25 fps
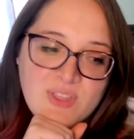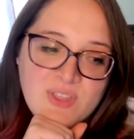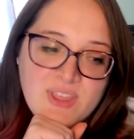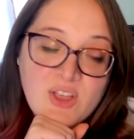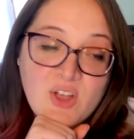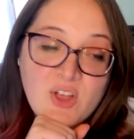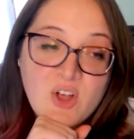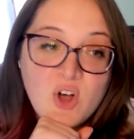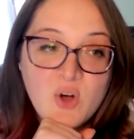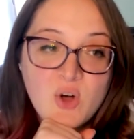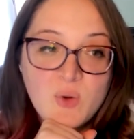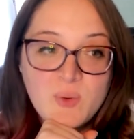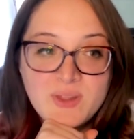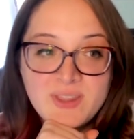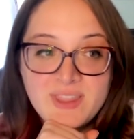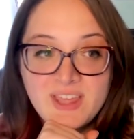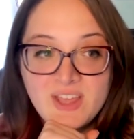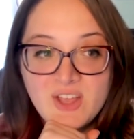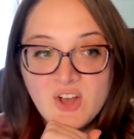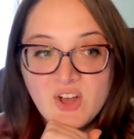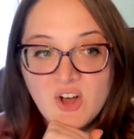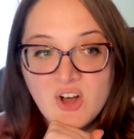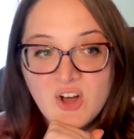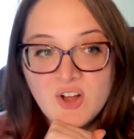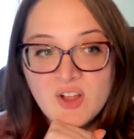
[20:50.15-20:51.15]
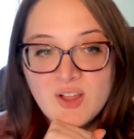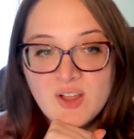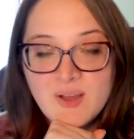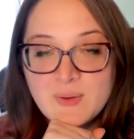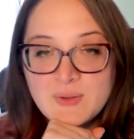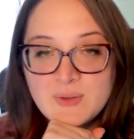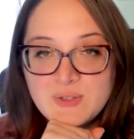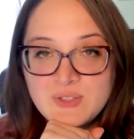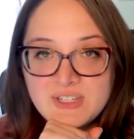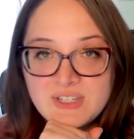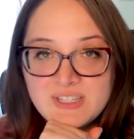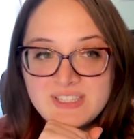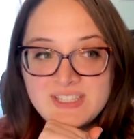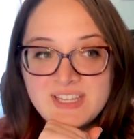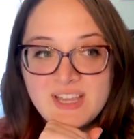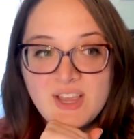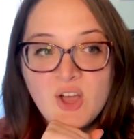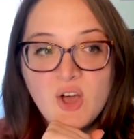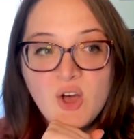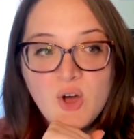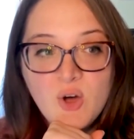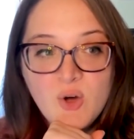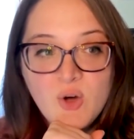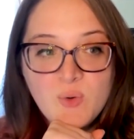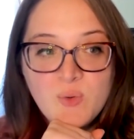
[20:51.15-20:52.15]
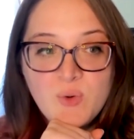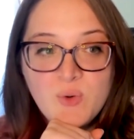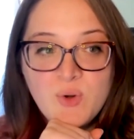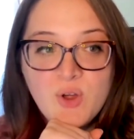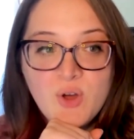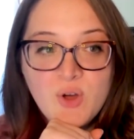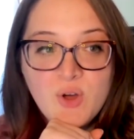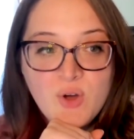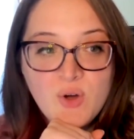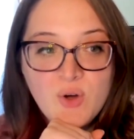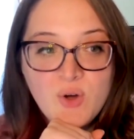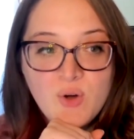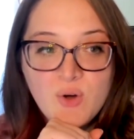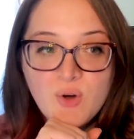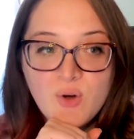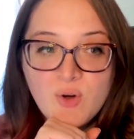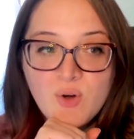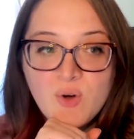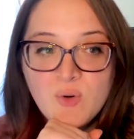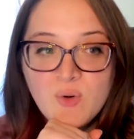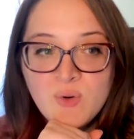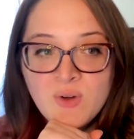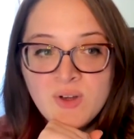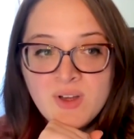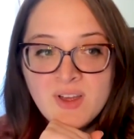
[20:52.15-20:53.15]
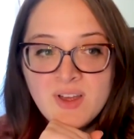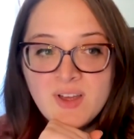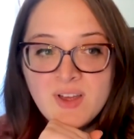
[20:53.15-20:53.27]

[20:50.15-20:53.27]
They call what they call. Him? I was gonna say ho no,